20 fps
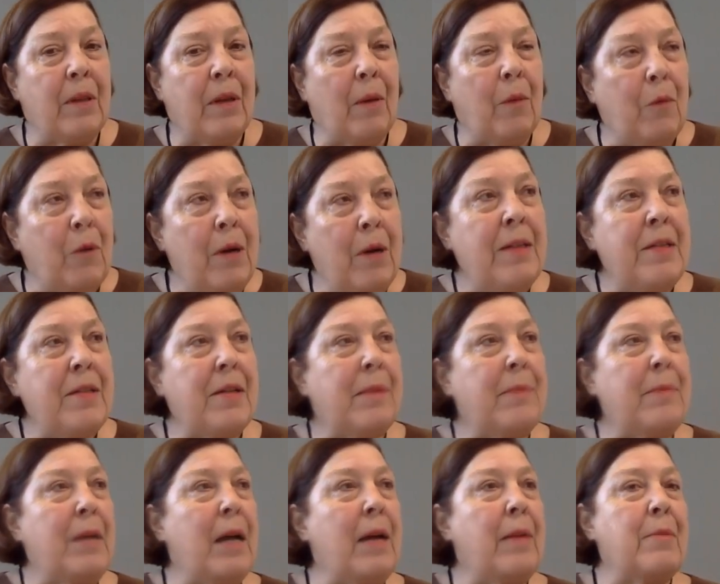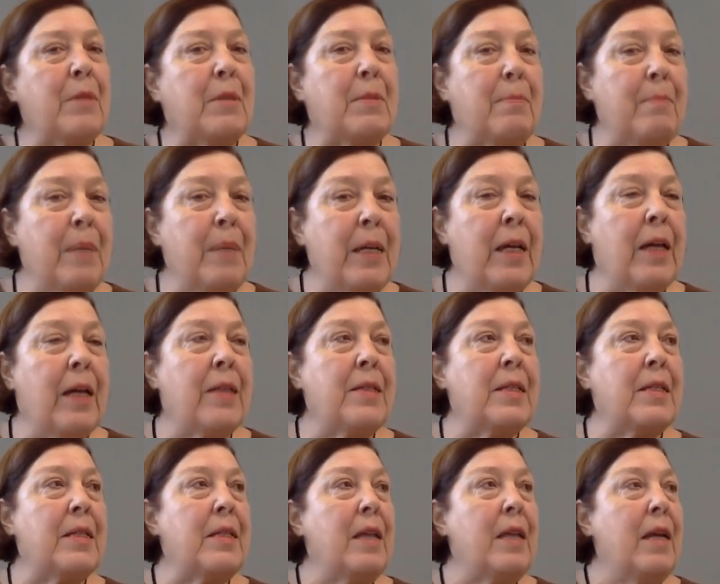that we sometimes
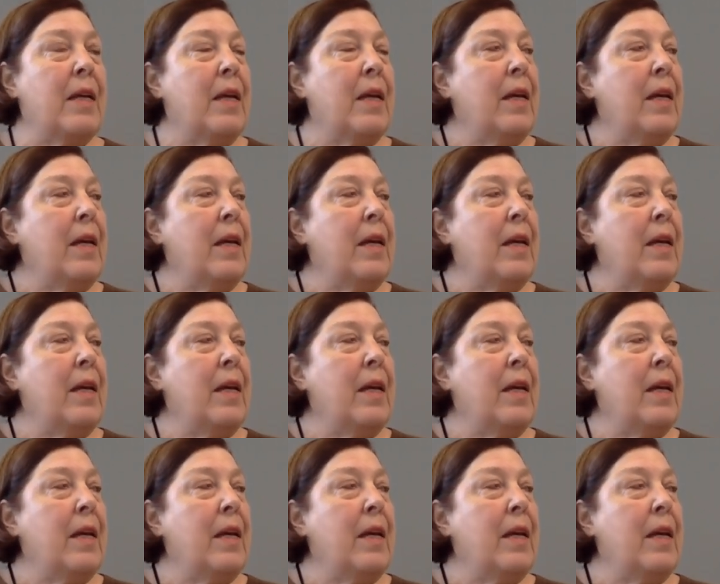miss